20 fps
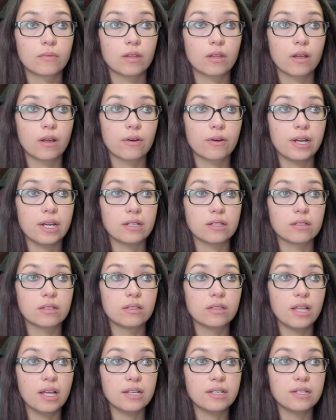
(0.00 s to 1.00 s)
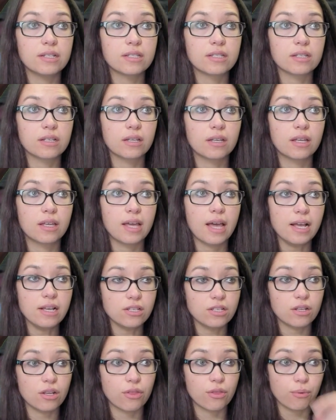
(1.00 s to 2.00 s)
All right, Gluttonous
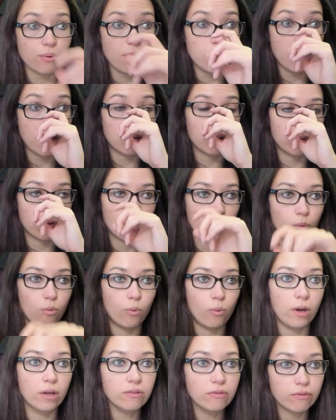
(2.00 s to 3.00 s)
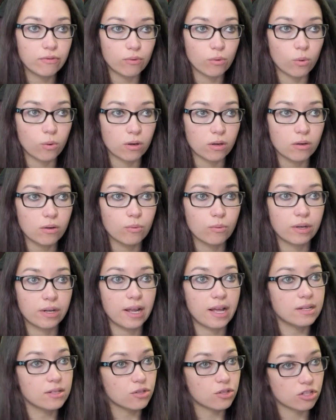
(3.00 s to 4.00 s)
Guest, 3 mana for a 1/4. When it
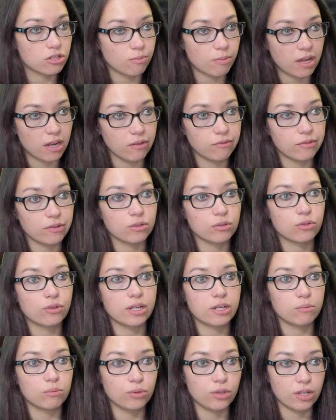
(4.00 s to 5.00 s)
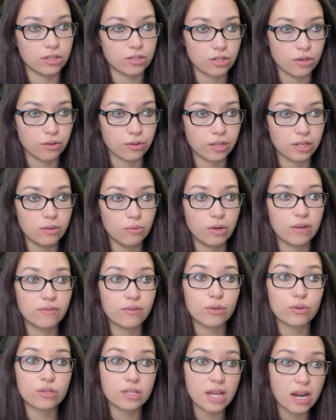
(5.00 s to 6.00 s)
enters the battlefield, create a blood token. Whenever
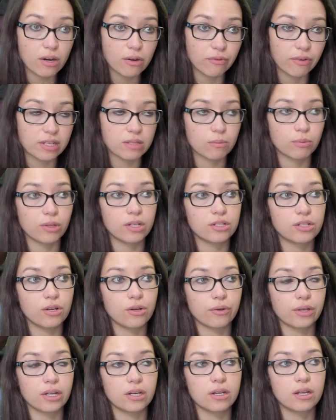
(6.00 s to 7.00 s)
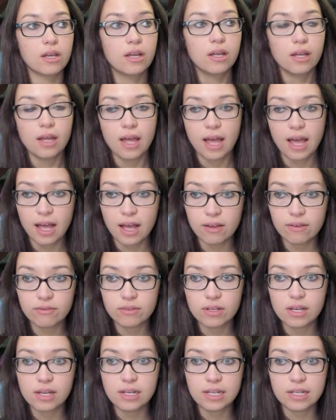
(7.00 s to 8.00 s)
you sacrifice a blood token, have
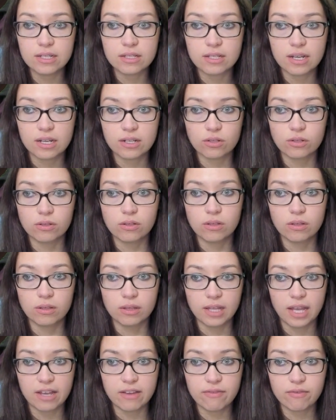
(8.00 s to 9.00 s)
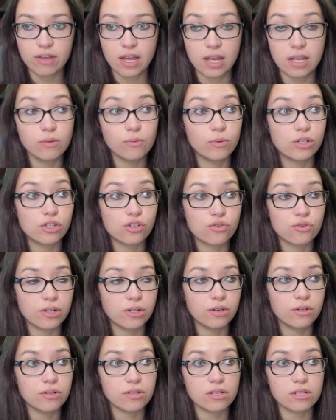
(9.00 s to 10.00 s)
an incidental life gain, which
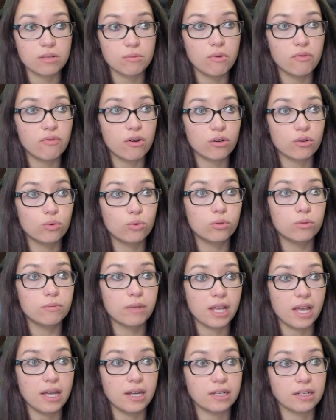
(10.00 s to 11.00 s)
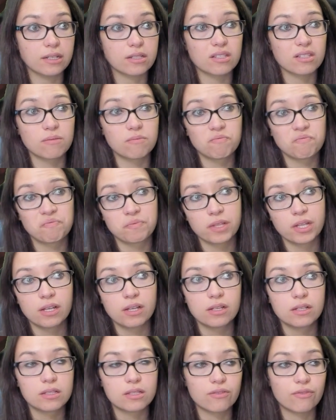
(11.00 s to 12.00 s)
triggers some of our cool mechanics.
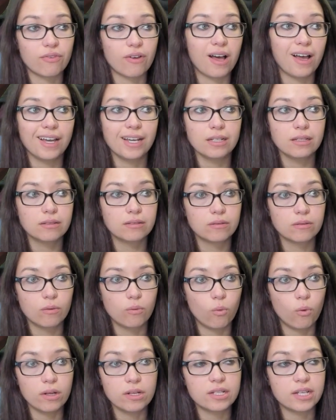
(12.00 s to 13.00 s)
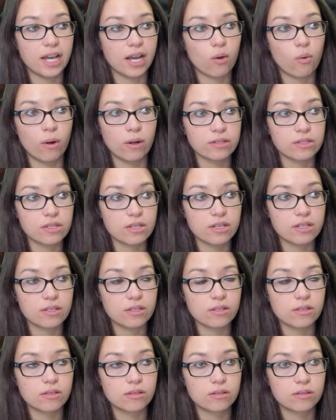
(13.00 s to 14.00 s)
It's fine. One deck wants
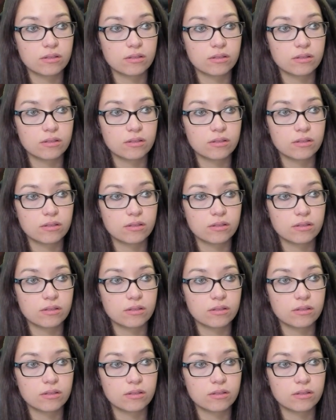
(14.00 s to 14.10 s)
this.